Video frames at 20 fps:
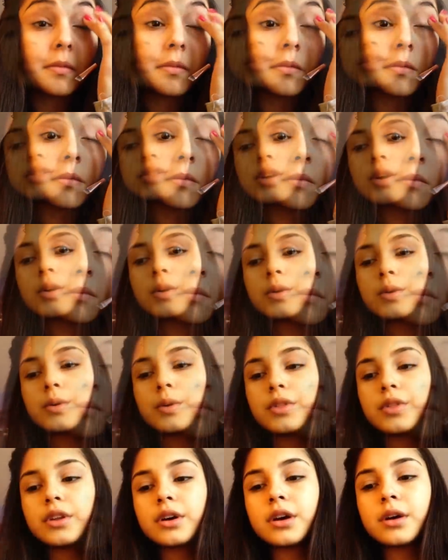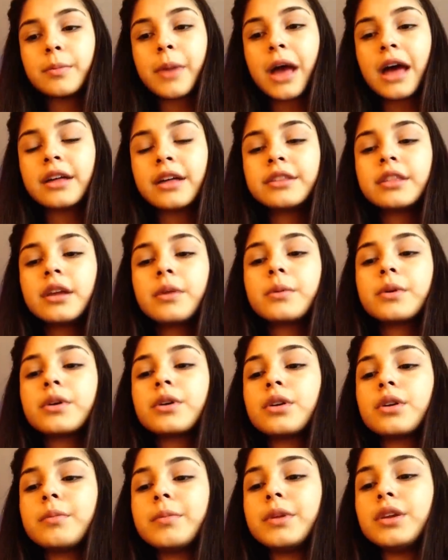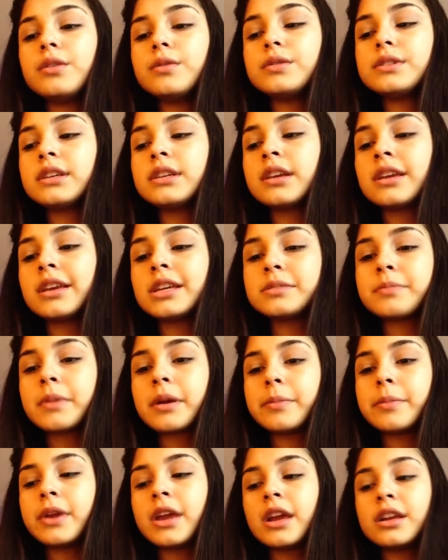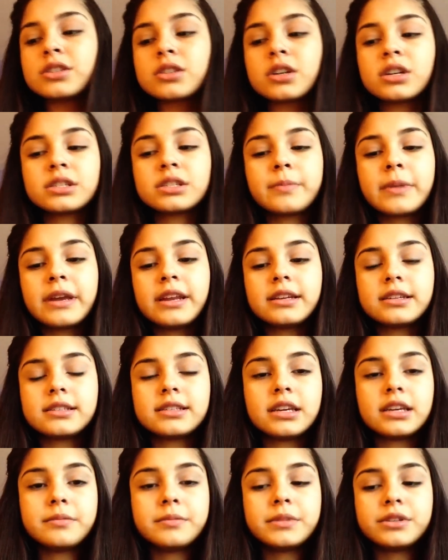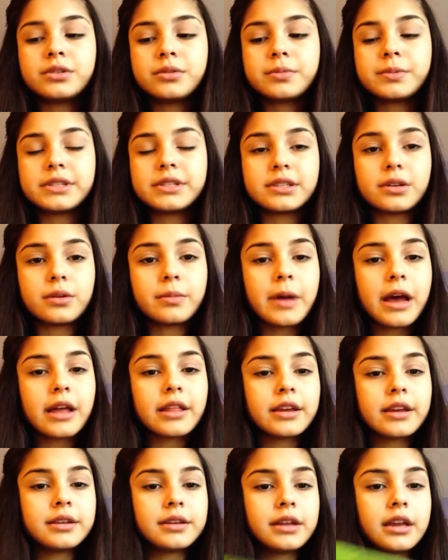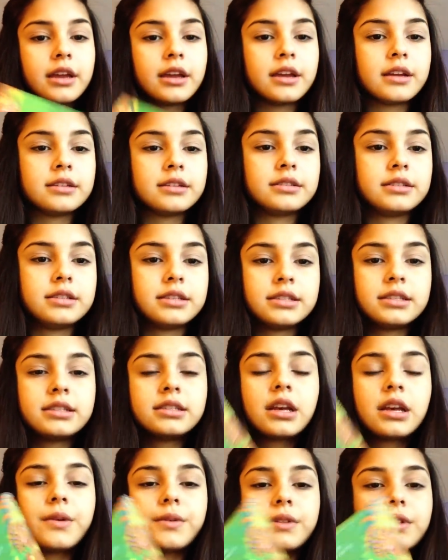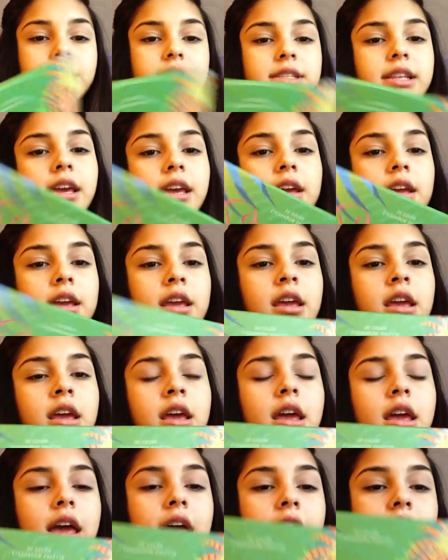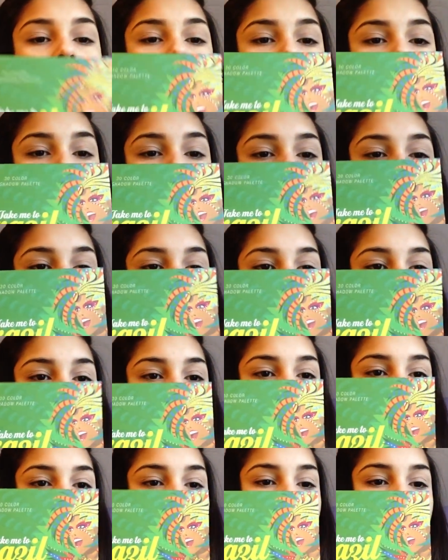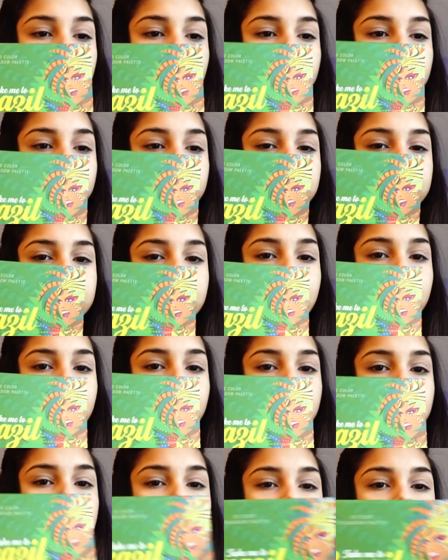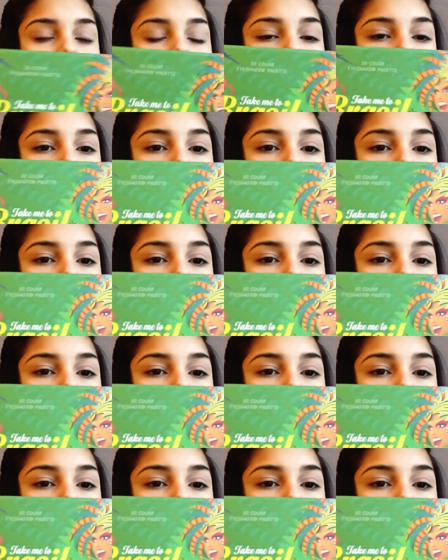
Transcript: So the palette that we're gonna be using is my BH Cosmetic Take Me to Brazil palette, and this is how it looks like. It has sturdy eyeshadow colors, and I